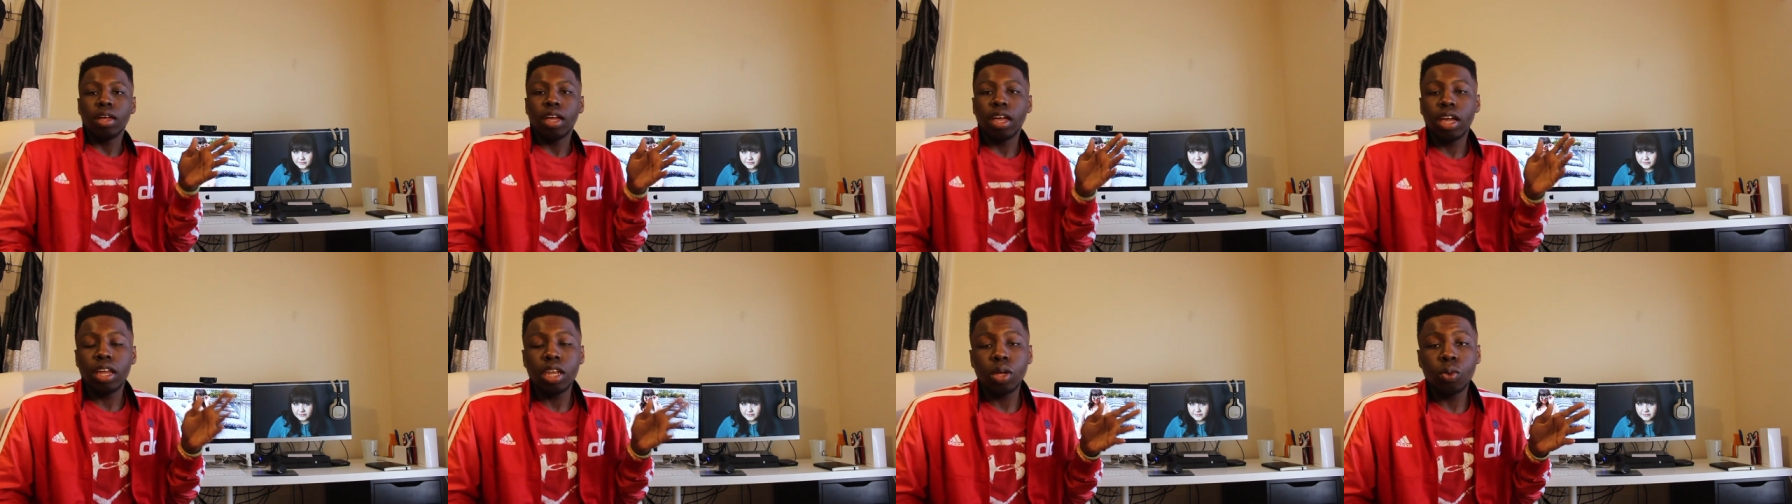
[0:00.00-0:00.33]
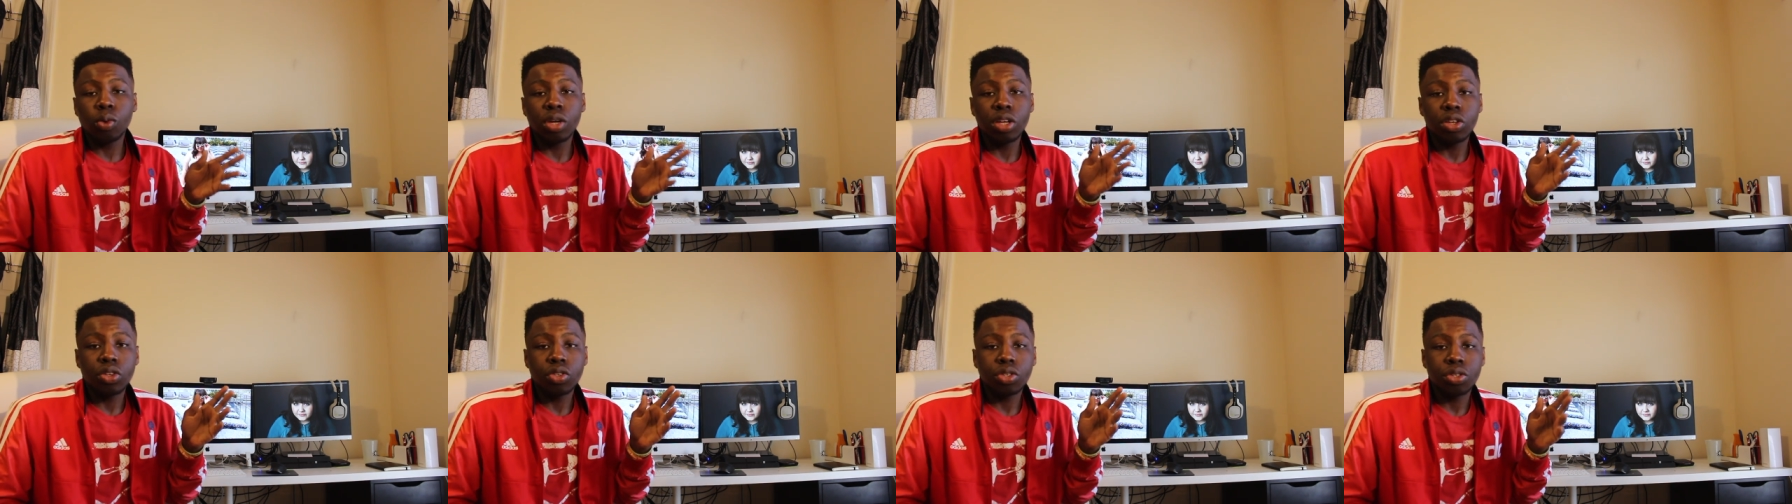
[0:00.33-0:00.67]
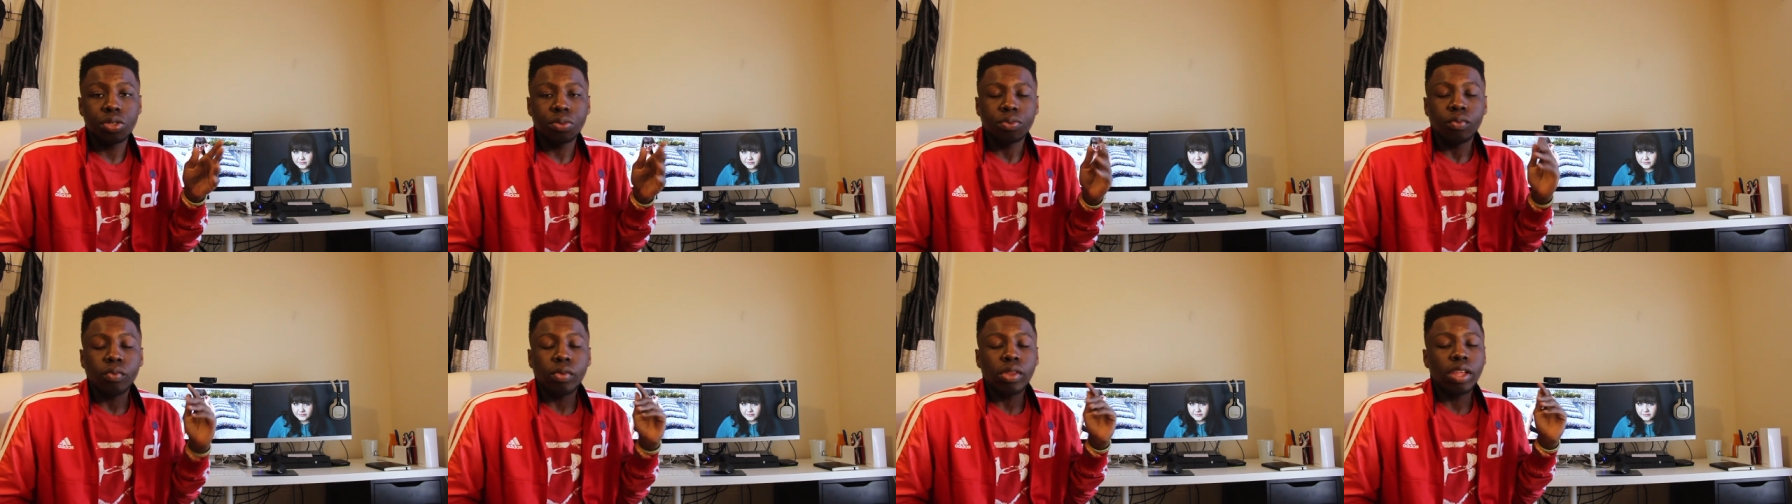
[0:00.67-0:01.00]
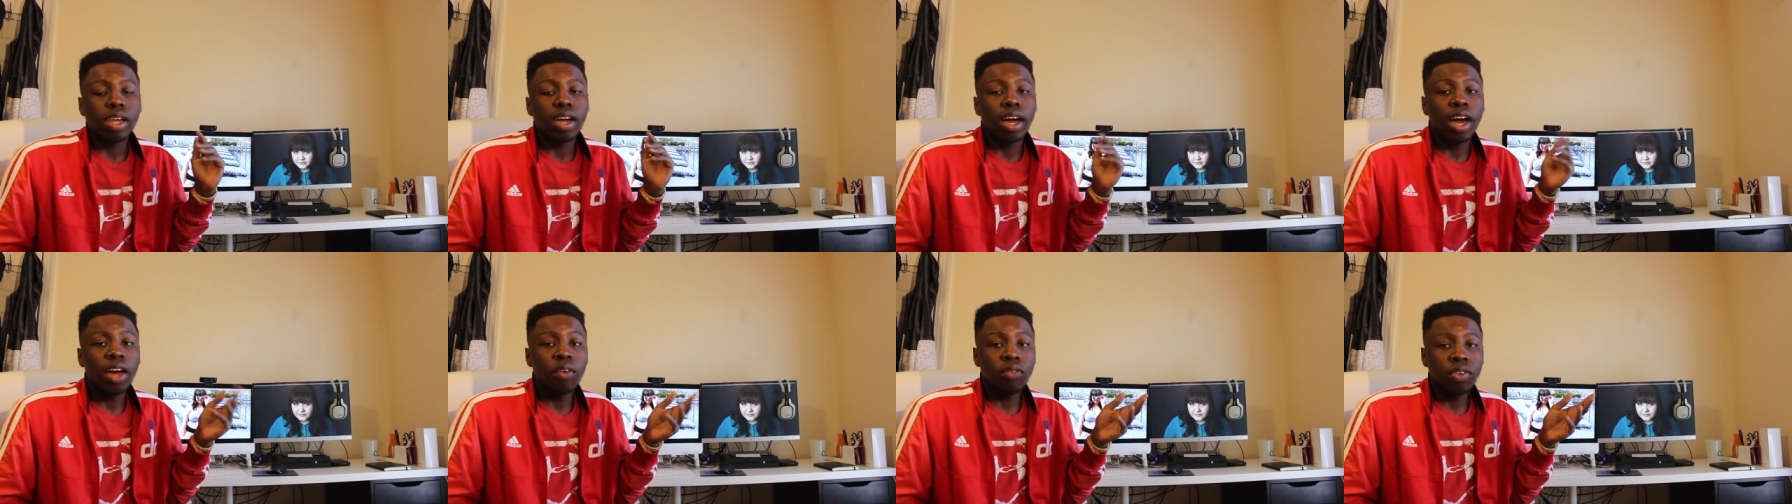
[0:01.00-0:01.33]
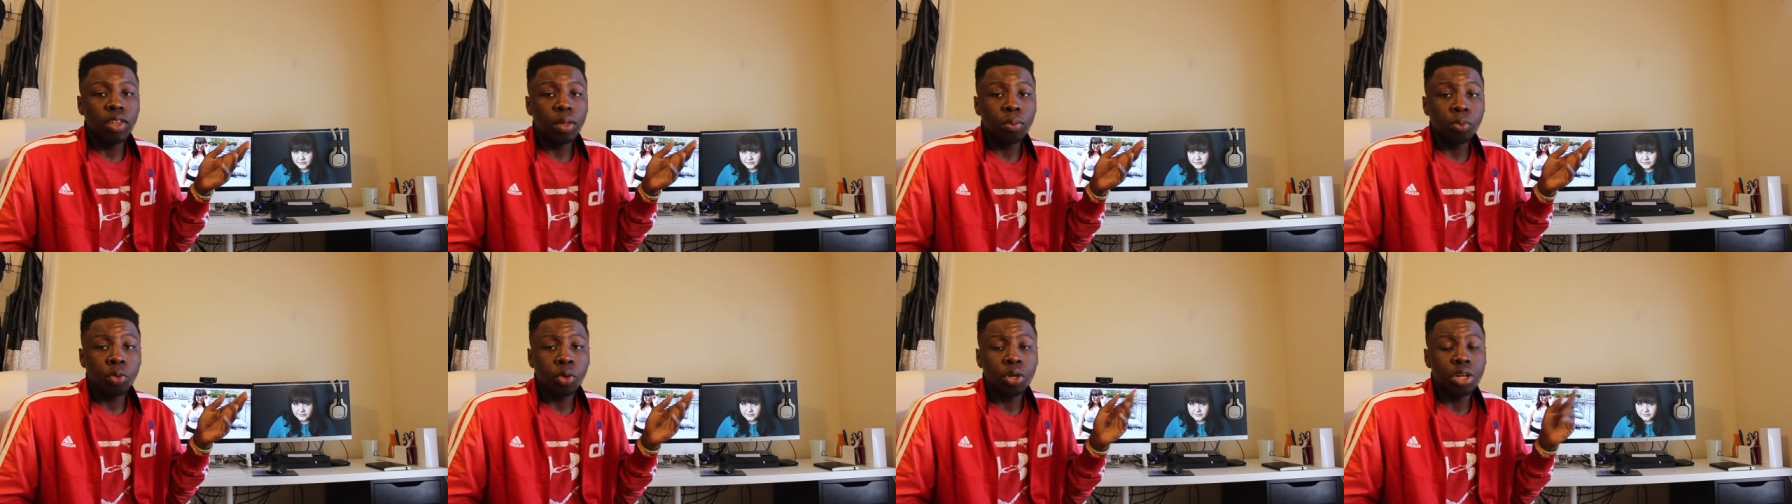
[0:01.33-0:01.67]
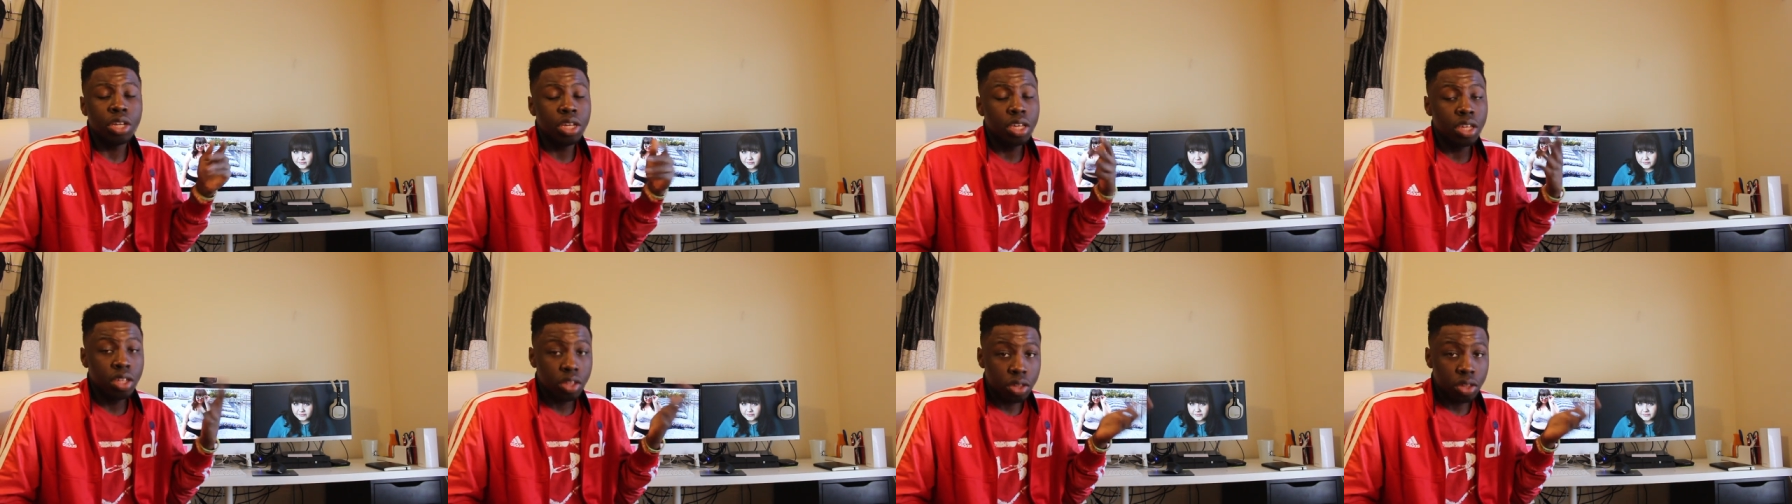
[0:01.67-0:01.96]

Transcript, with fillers: Anyways, I Feel Pretty,